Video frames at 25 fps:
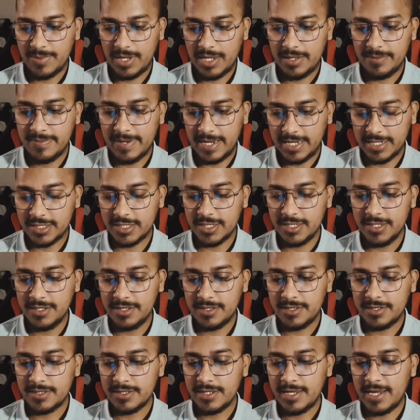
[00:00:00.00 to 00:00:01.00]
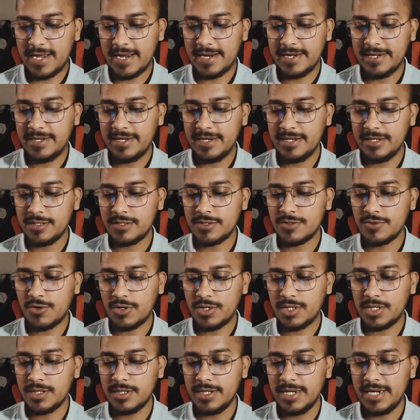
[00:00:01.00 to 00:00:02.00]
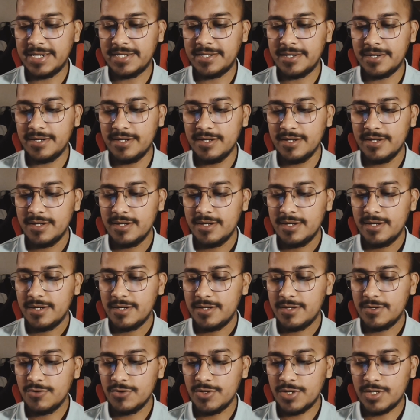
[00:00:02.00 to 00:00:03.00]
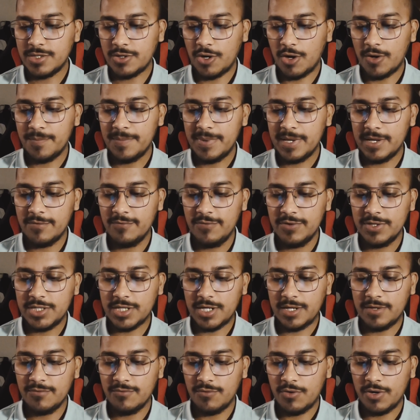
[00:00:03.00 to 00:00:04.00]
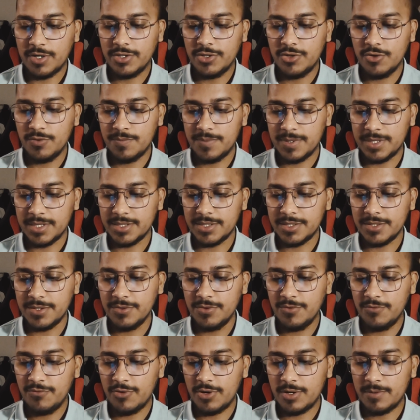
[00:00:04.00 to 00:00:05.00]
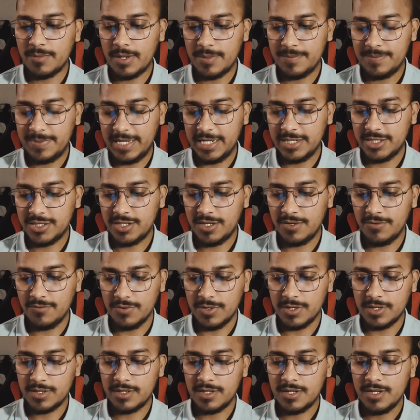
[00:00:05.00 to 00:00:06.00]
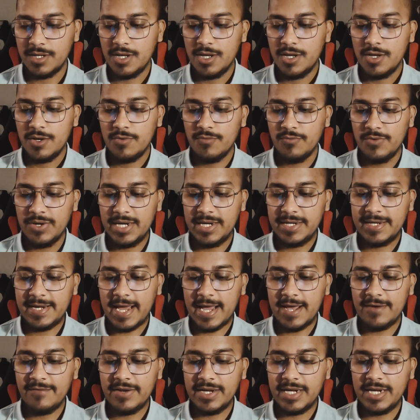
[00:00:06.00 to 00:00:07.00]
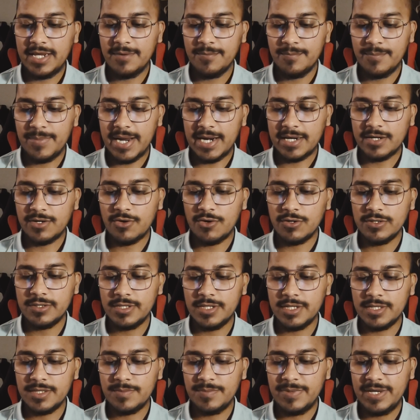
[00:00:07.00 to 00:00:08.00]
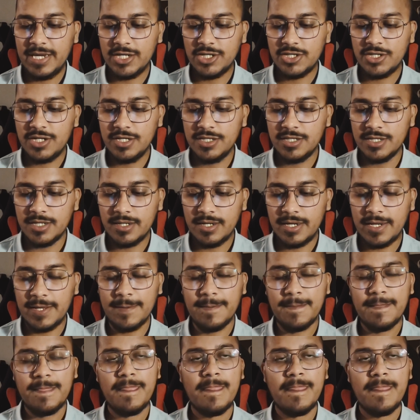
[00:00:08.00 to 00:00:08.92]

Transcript: my bachelor's and it's not related to the topic which I want to pursue for my PhD work. Will it have any impact on this PhD journey?